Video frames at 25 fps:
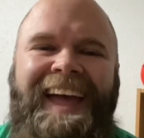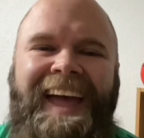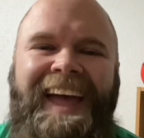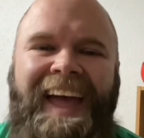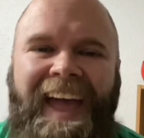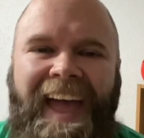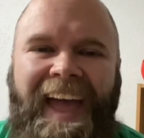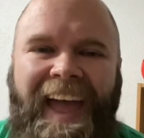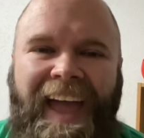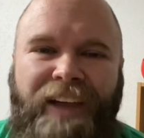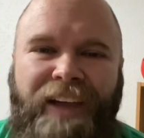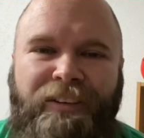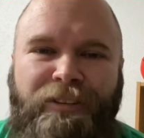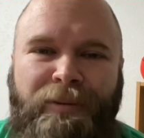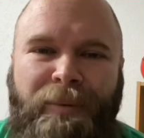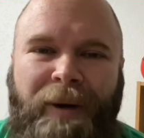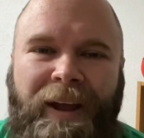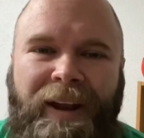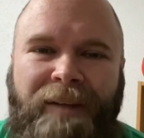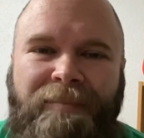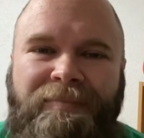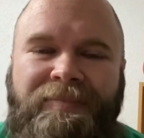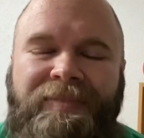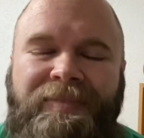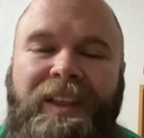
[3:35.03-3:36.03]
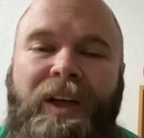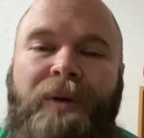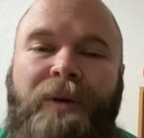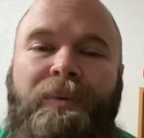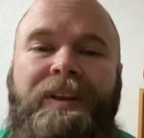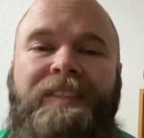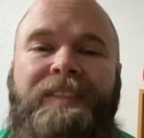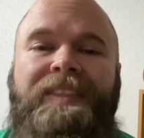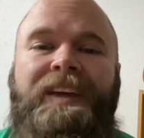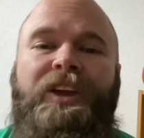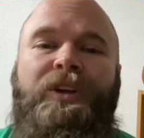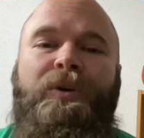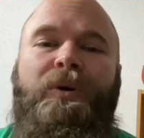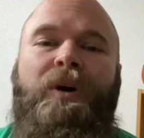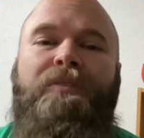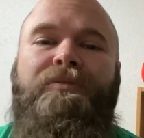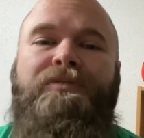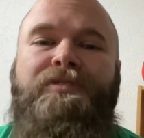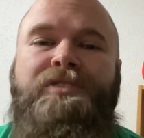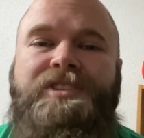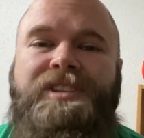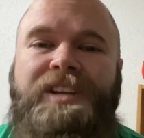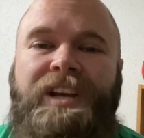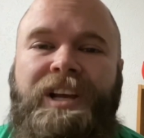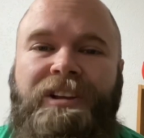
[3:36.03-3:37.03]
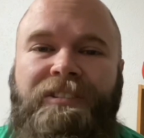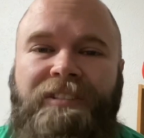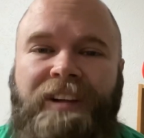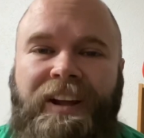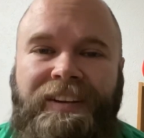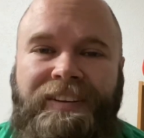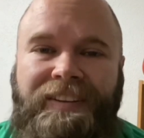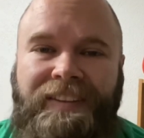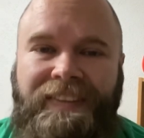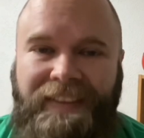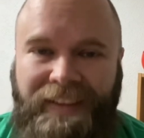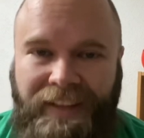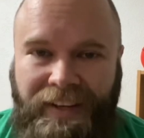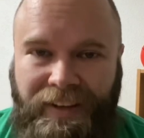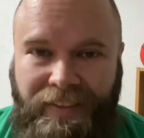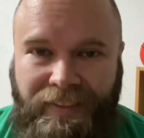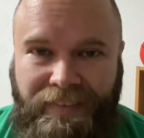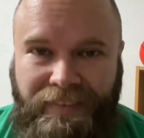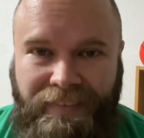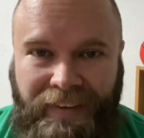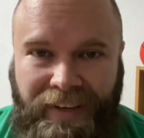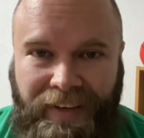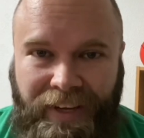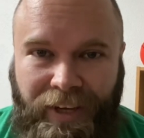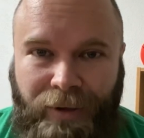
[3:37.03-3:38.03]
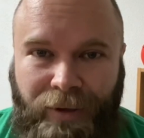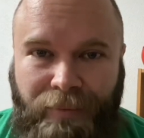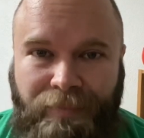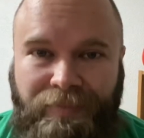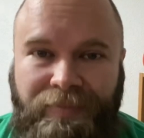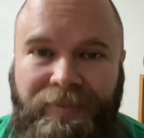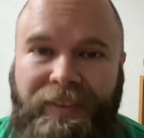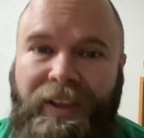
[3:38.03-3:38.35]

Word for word: Hey everybody, I want to thank you all for sticking around to the end of the video.